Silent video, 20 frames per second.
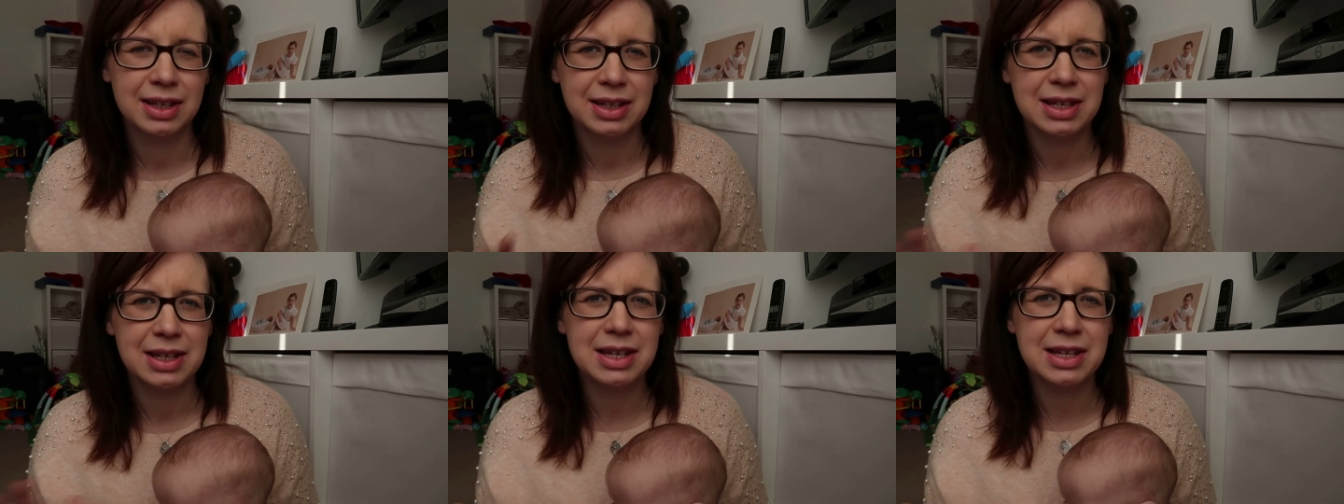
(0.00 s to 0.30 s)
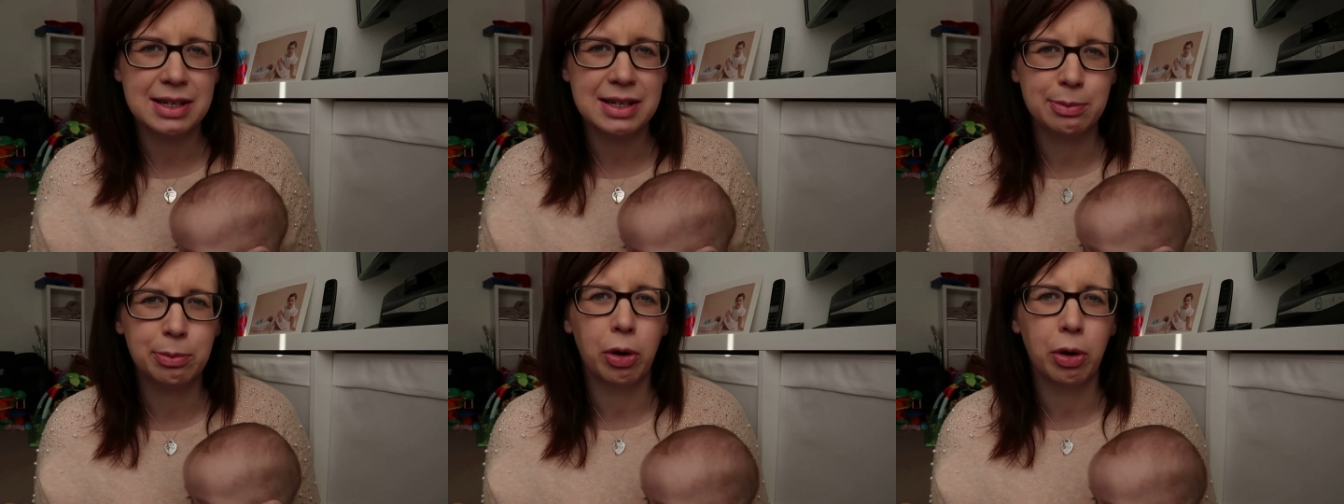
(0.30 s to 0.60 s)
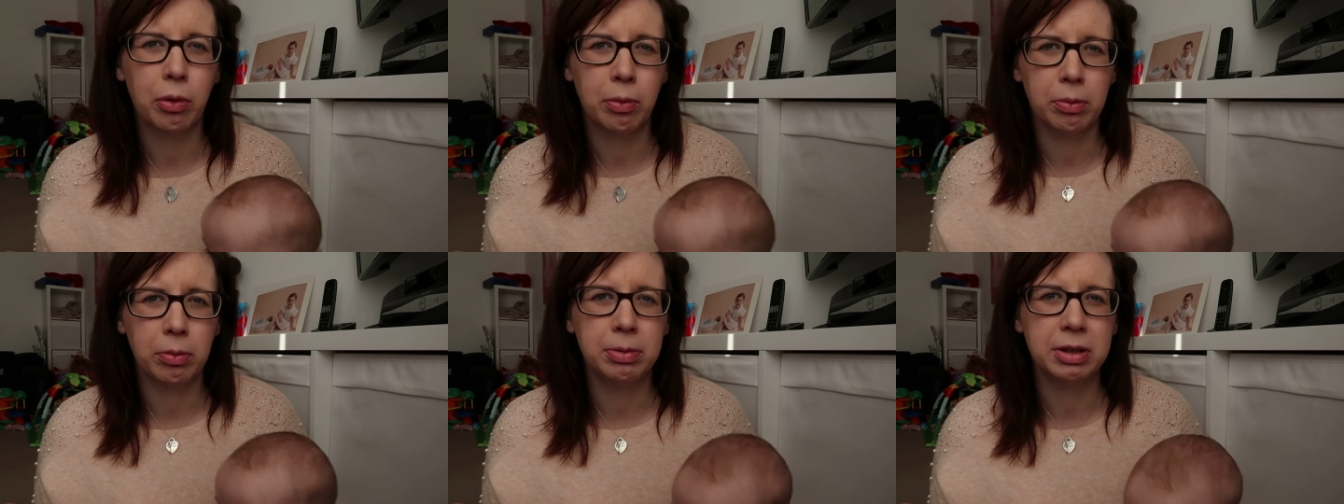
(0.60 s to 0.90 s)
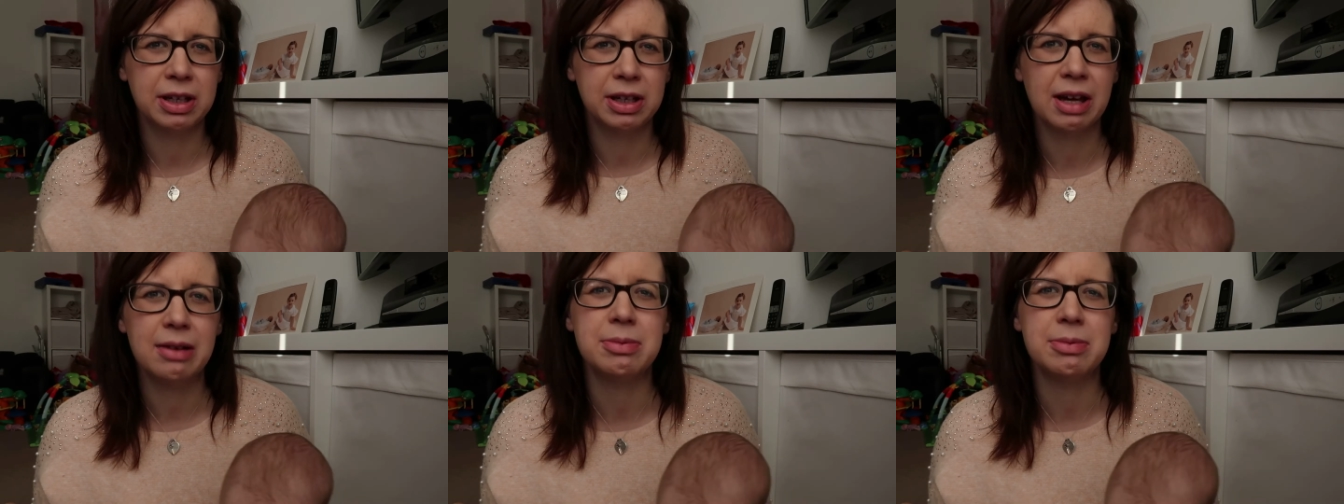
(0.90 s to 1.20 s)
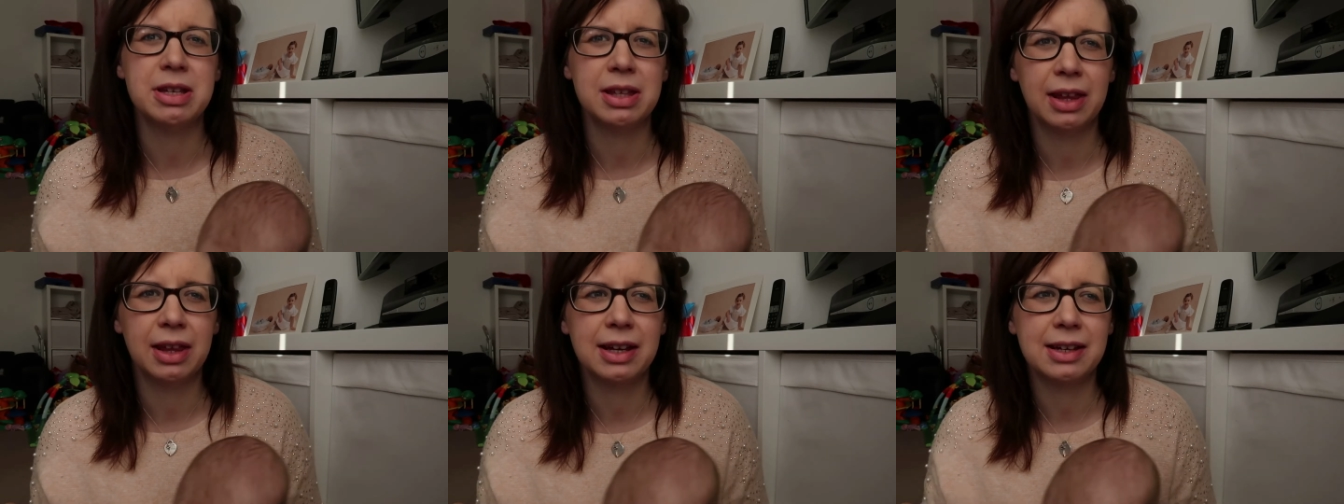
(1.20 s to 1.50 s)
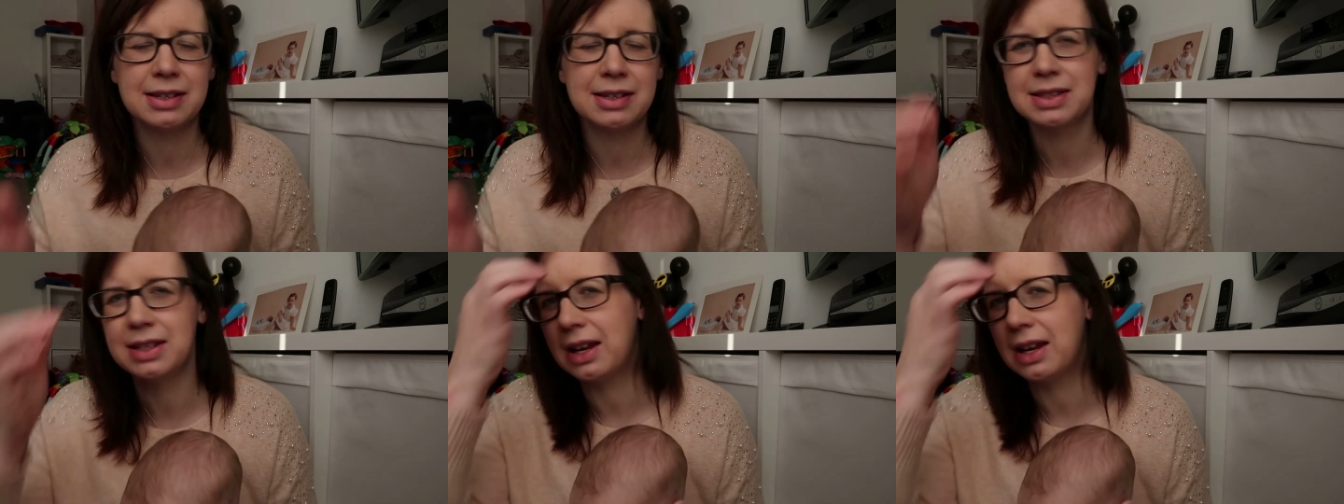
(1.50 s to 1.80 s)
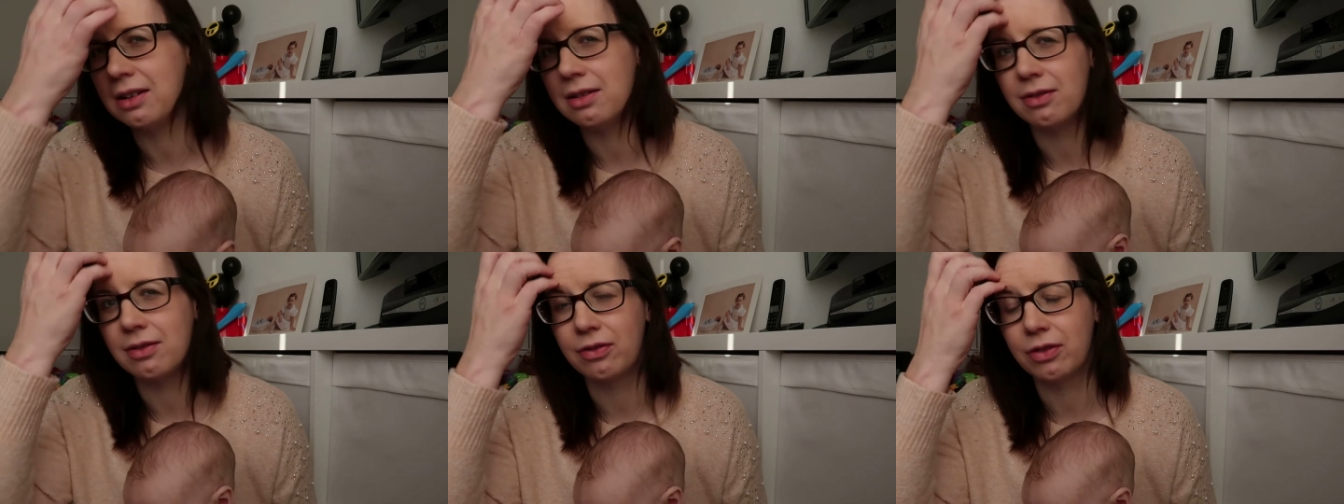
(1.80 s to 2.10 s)
he's probably gonna be like
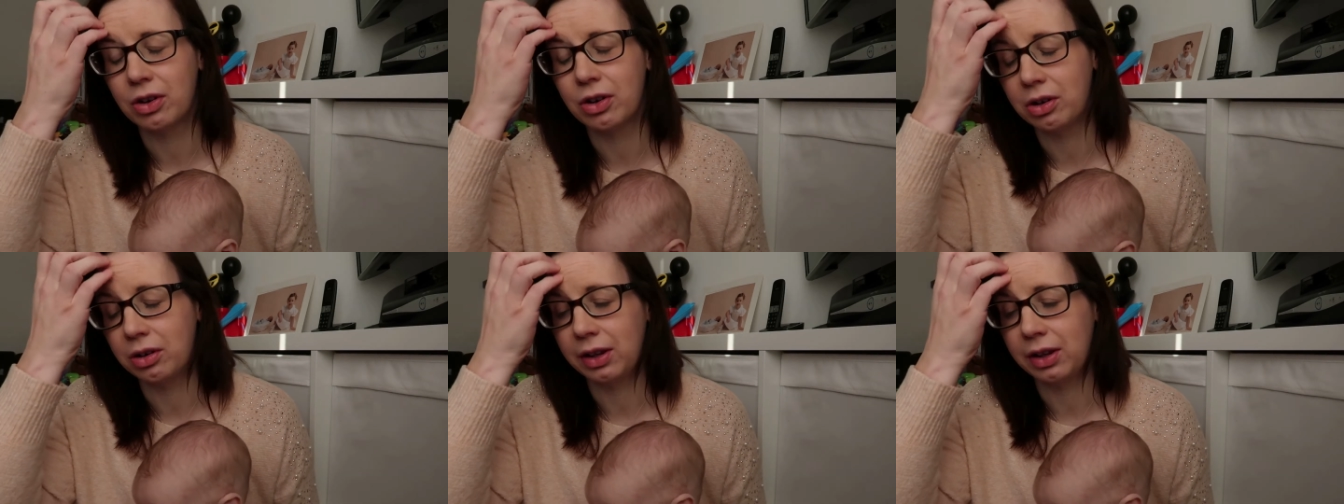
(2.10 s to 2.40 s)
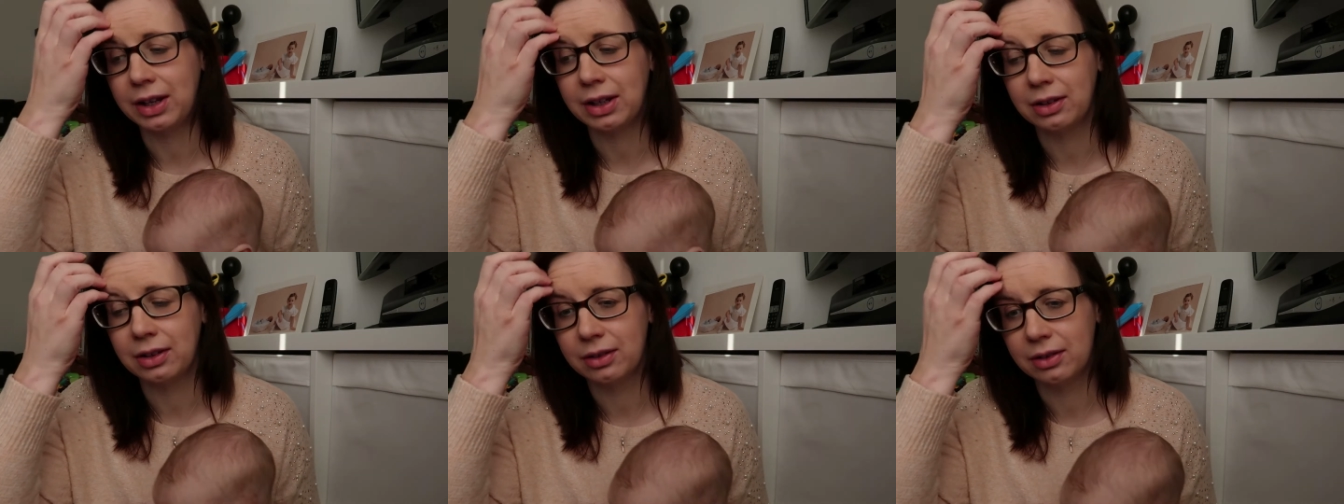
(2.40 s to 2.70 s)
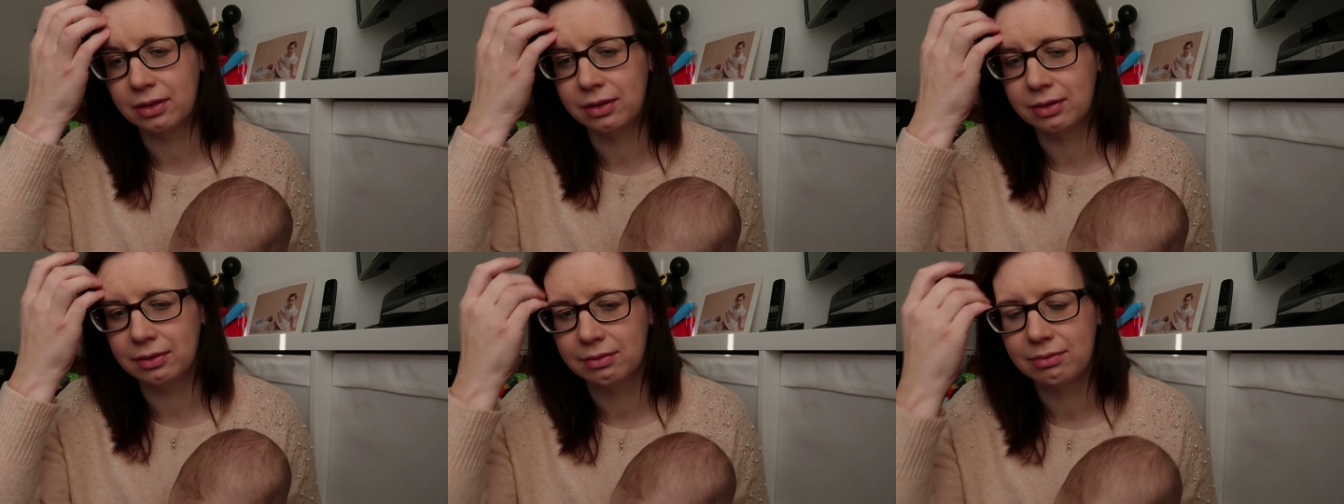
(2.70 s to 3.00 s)
sitting for like